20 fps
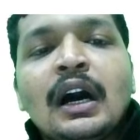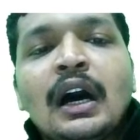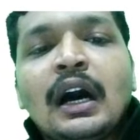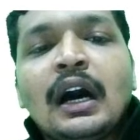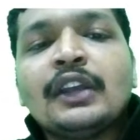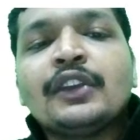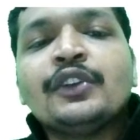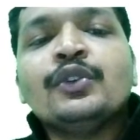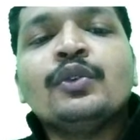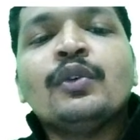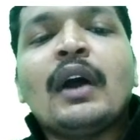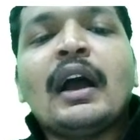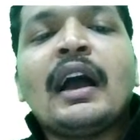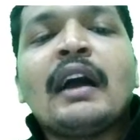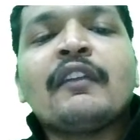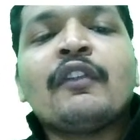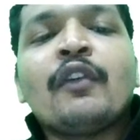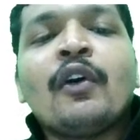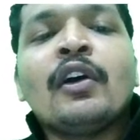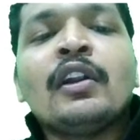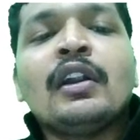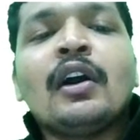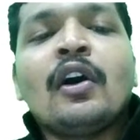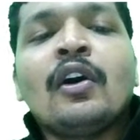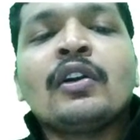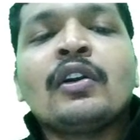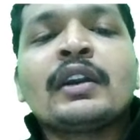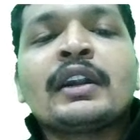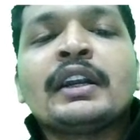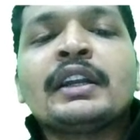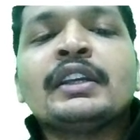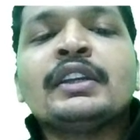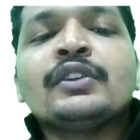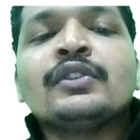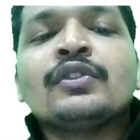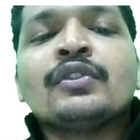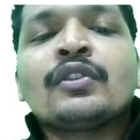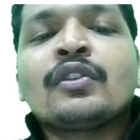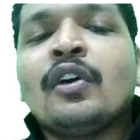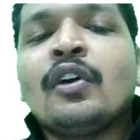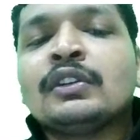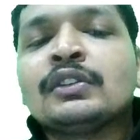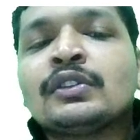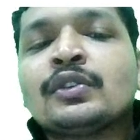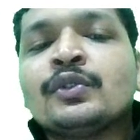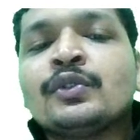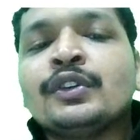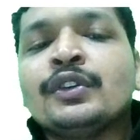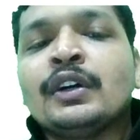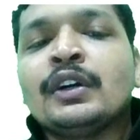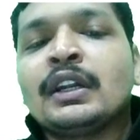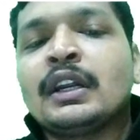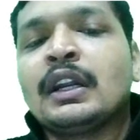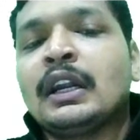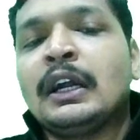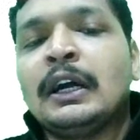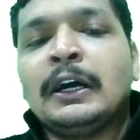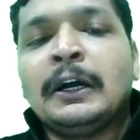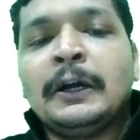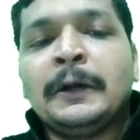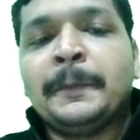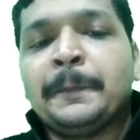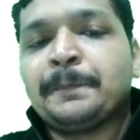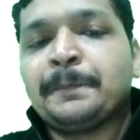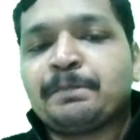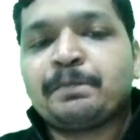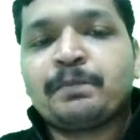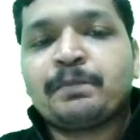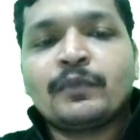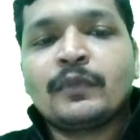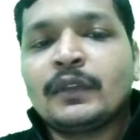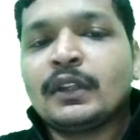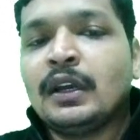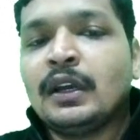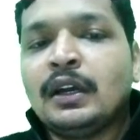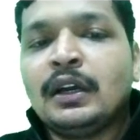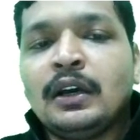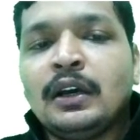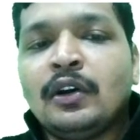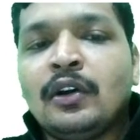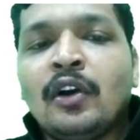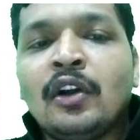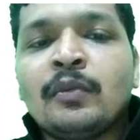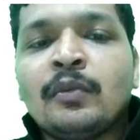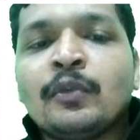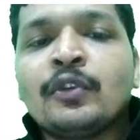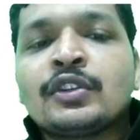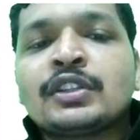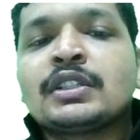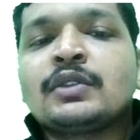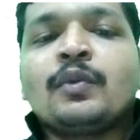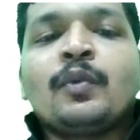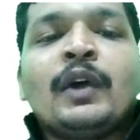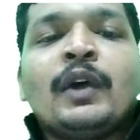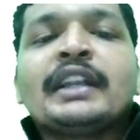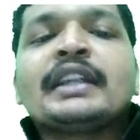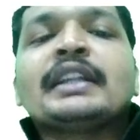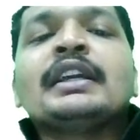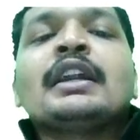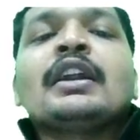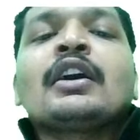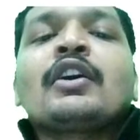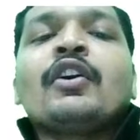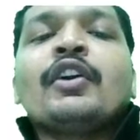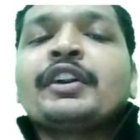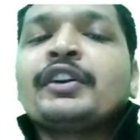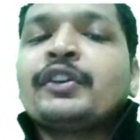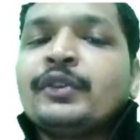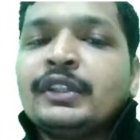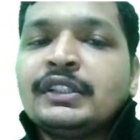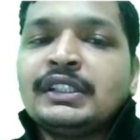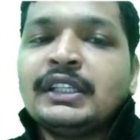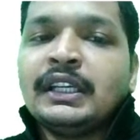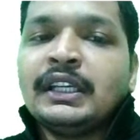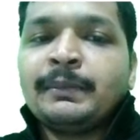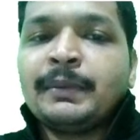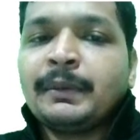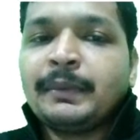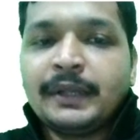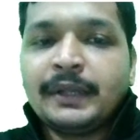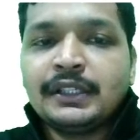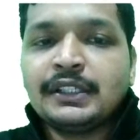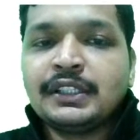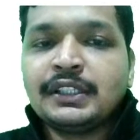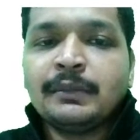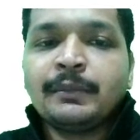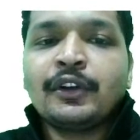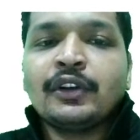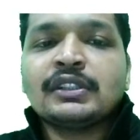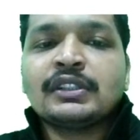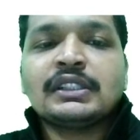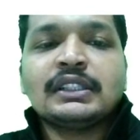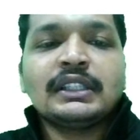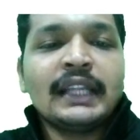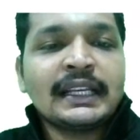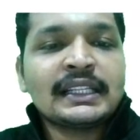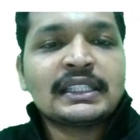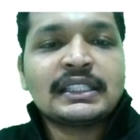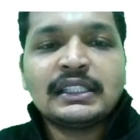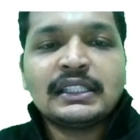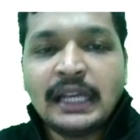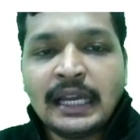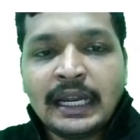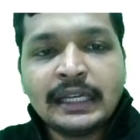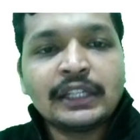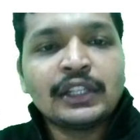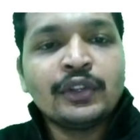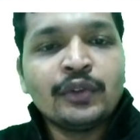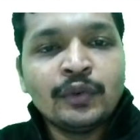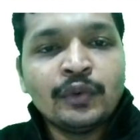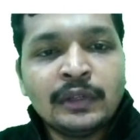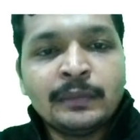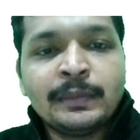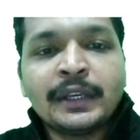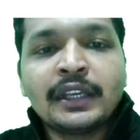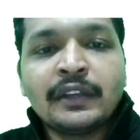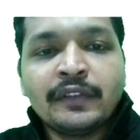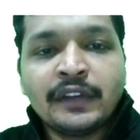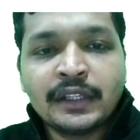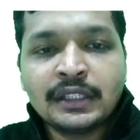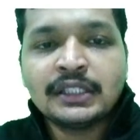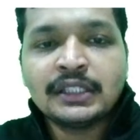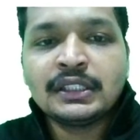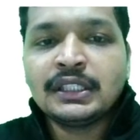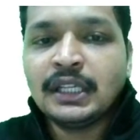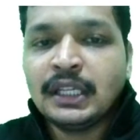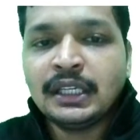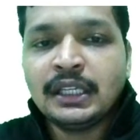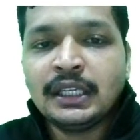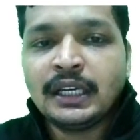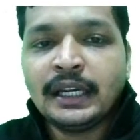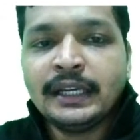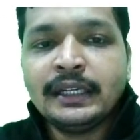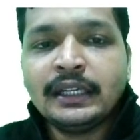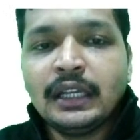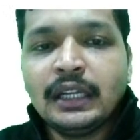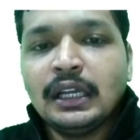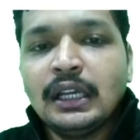you have already, you know, gone through your almost 1 year according to your JEE preparation, because next Jan you will be giving the JEE, right?